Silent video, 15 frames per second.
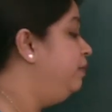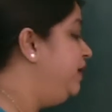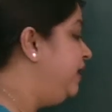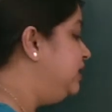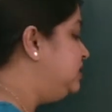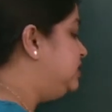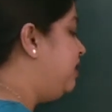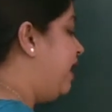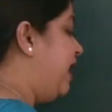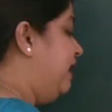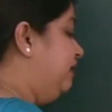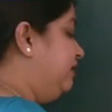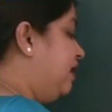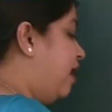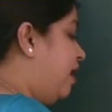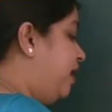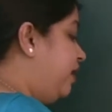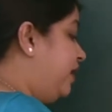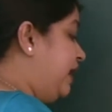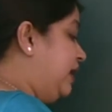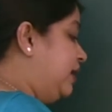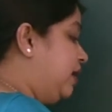means the entire
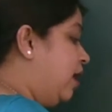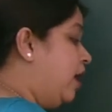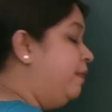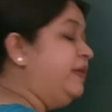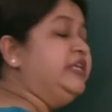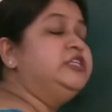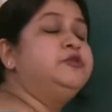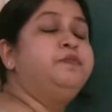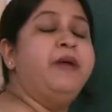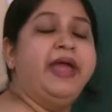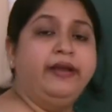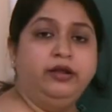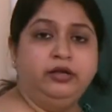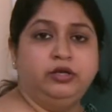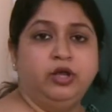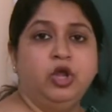income is spent